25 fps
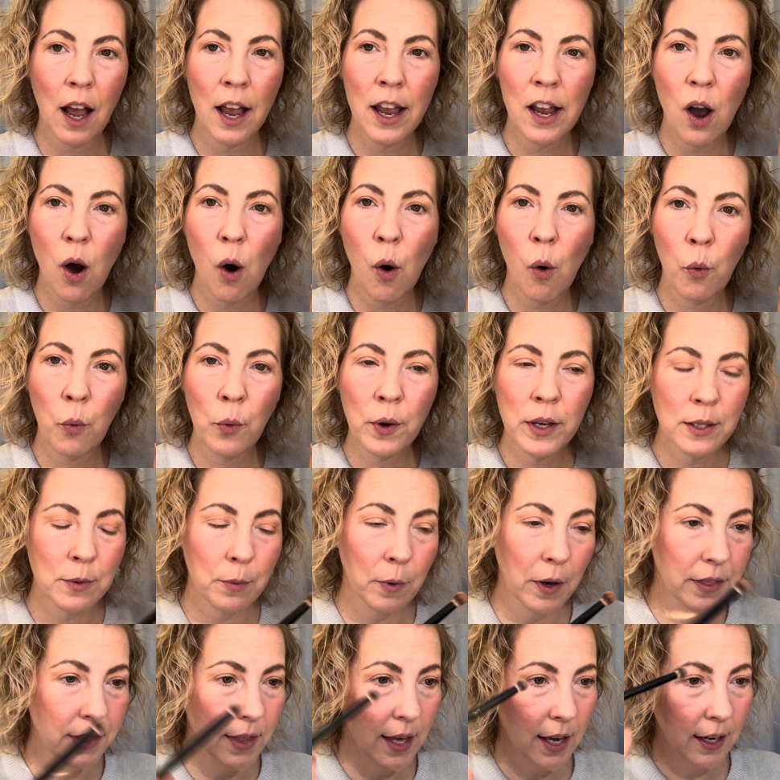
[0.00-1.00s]
I always
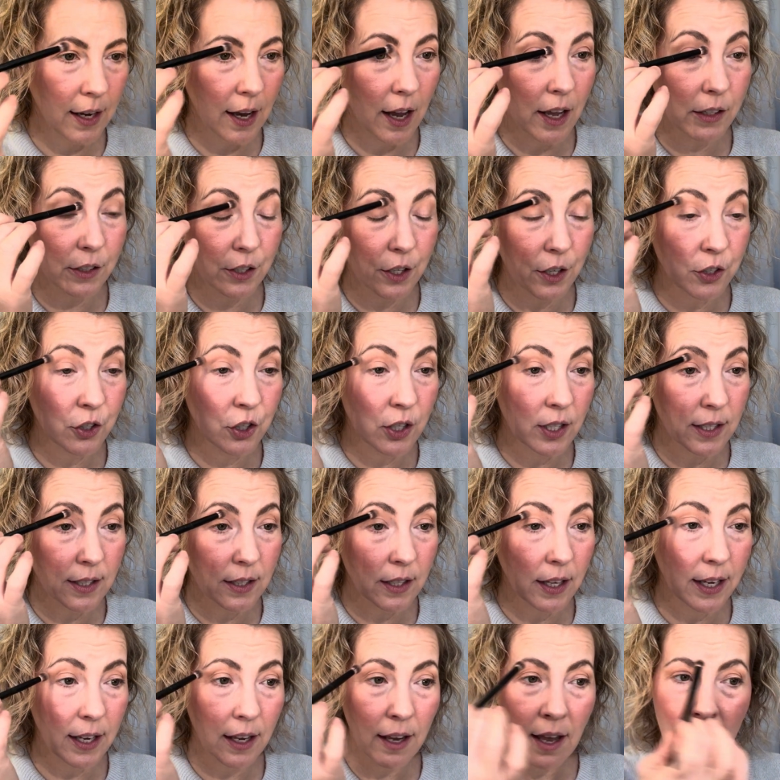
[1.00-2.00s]
want that color, just
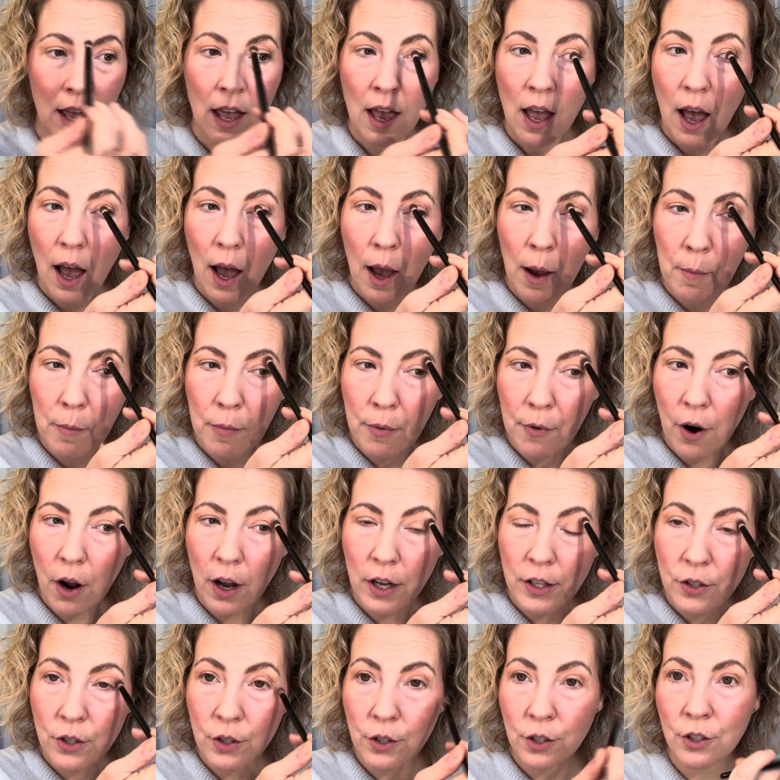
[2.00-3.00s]
like a
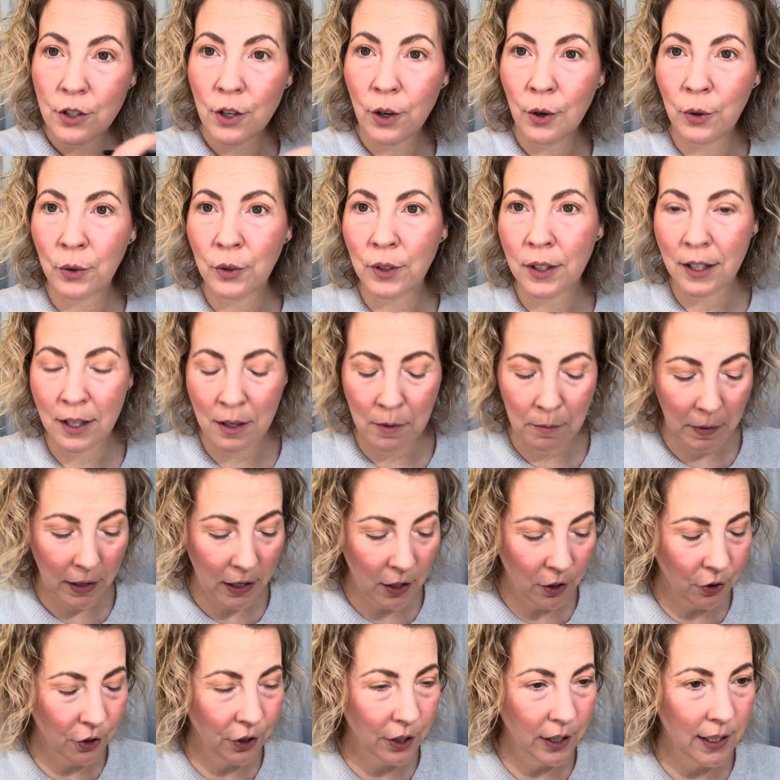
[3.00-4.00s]
bronzer tone in my
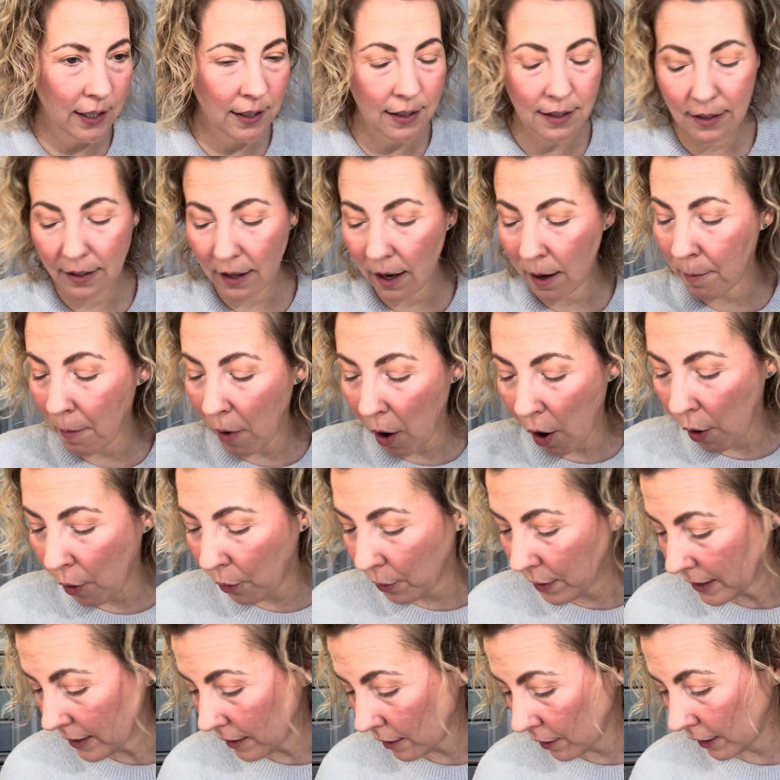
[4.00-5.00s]
crease. I'm
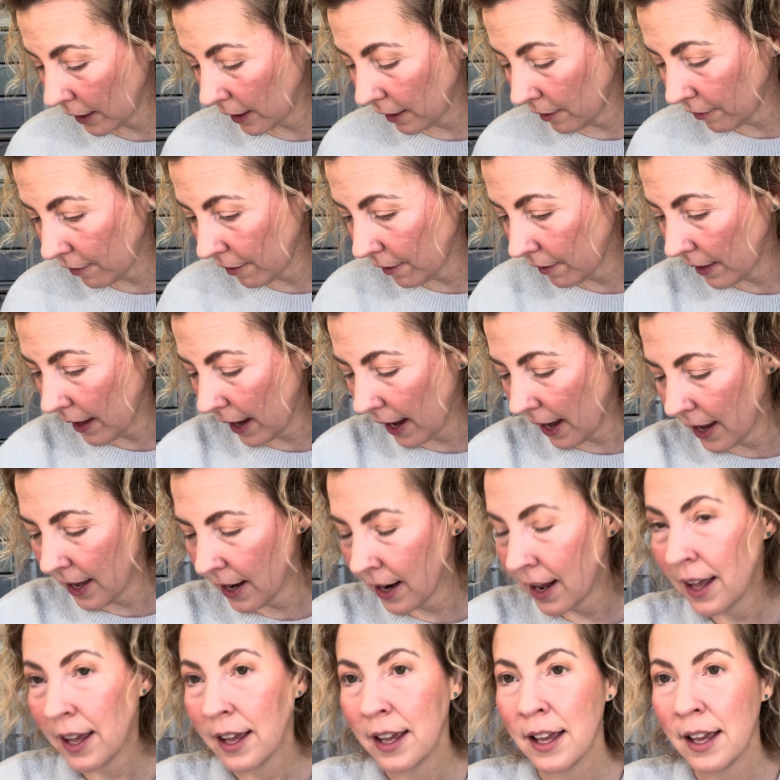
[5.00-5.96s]
always looking for that.